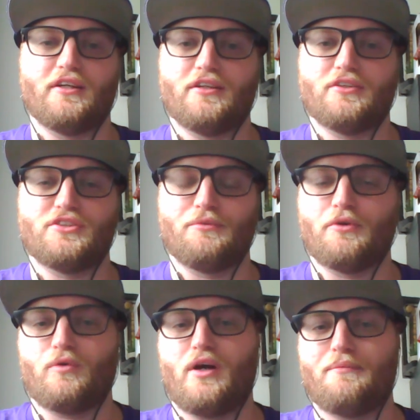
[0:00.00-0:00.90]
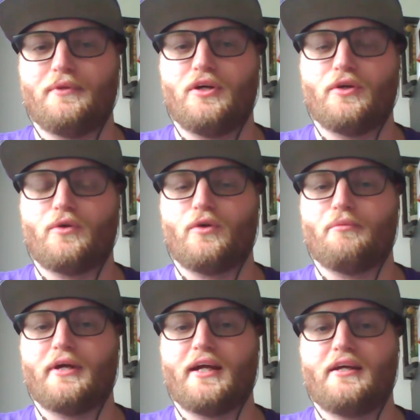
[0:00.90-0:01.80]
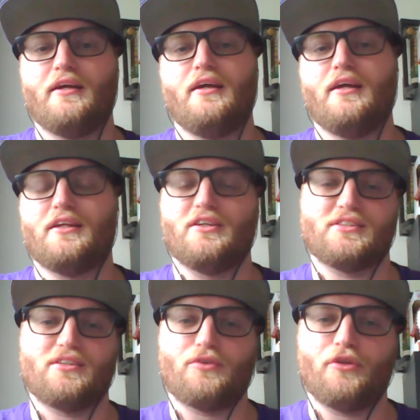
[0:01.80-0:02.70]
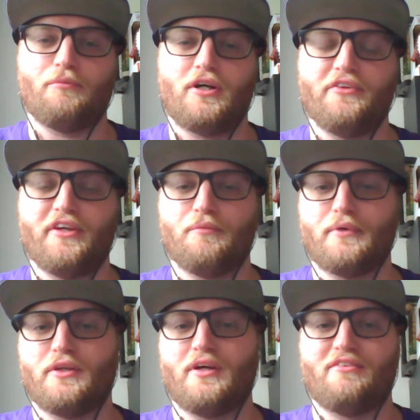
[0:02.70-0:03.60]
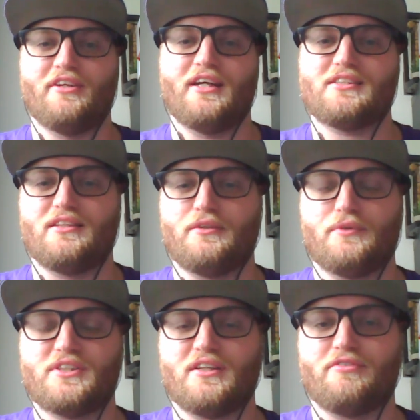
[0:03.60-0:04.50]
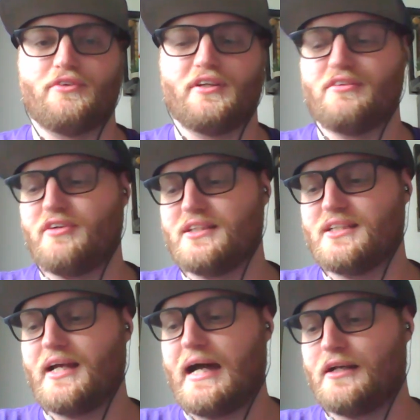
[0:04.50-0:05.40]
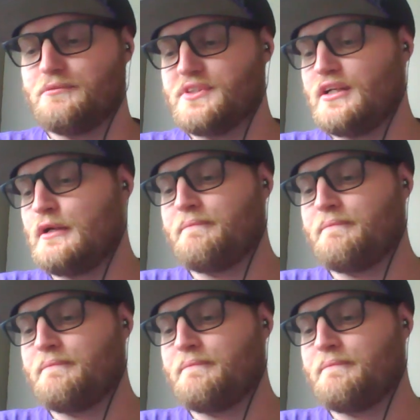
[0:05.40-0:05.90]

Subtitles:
Jimmy Garoppolo at quarterback. He doesn't throw the ball deep, and you have an excellent receiver in Devontae Adams.